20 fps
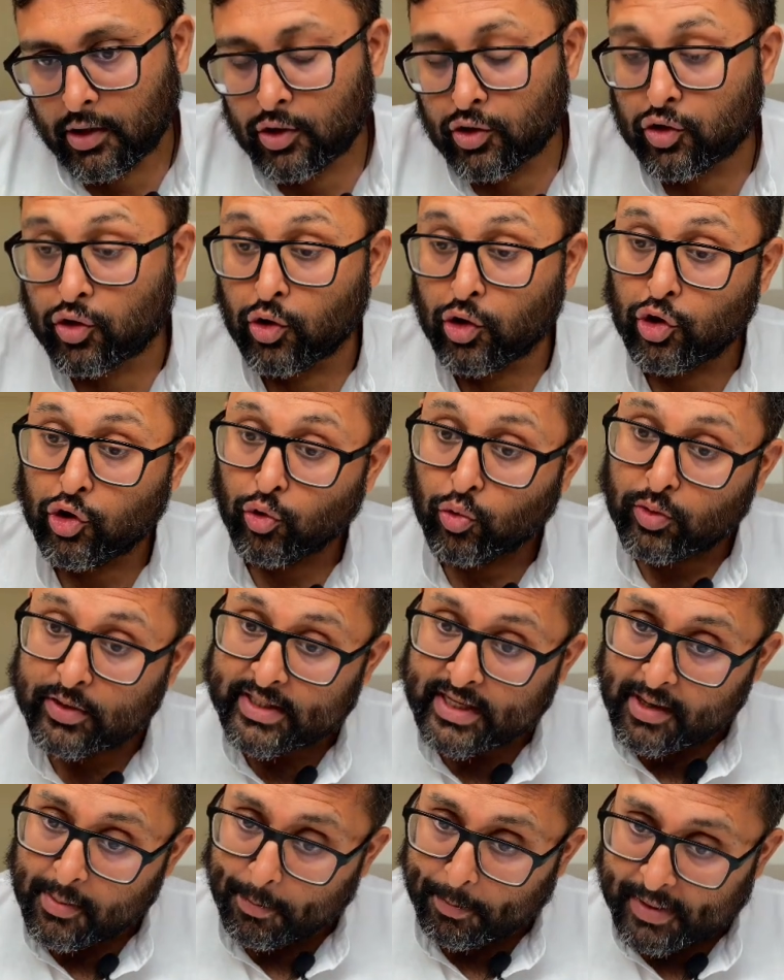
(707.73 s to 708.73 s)
So
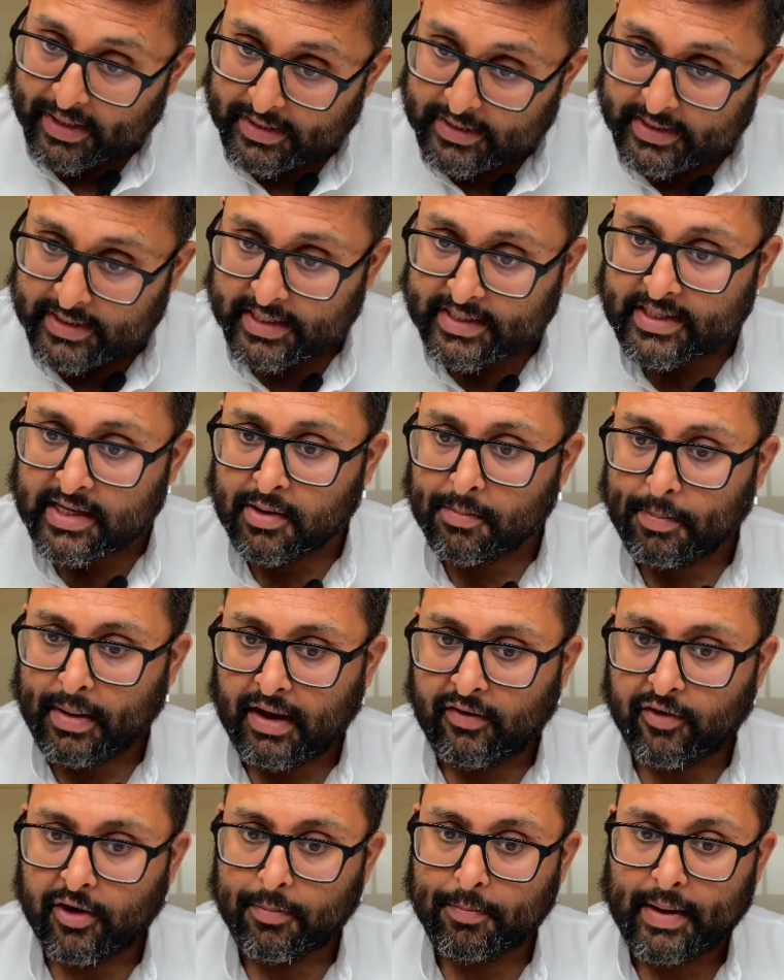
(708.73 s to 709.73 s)
using purchasing
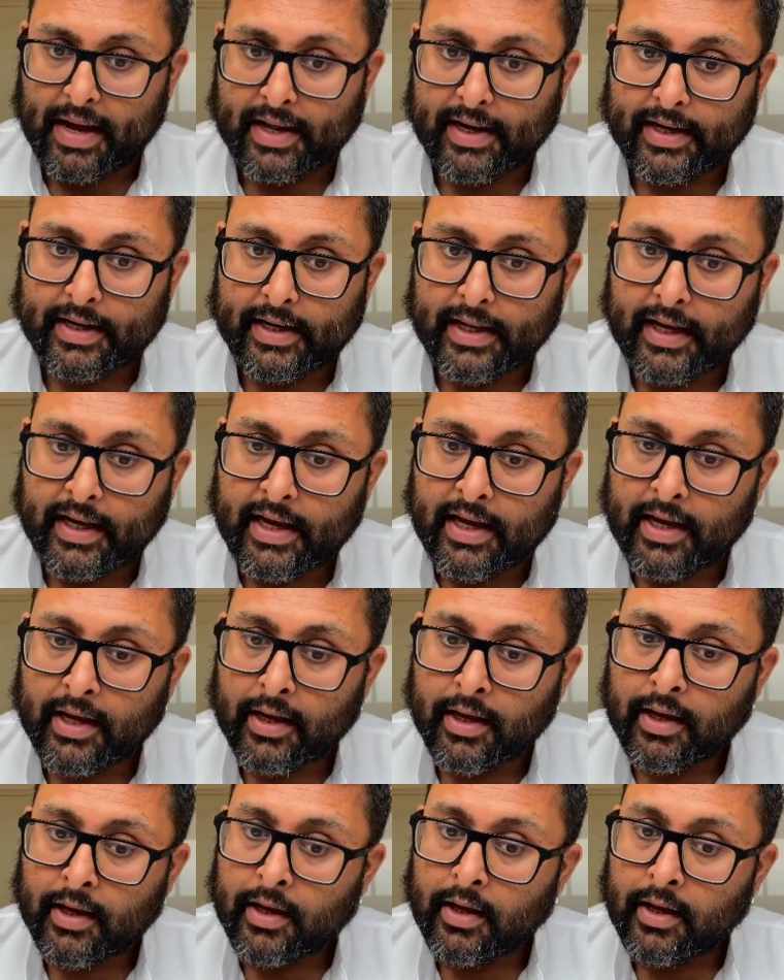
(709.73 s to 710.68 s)
power parity,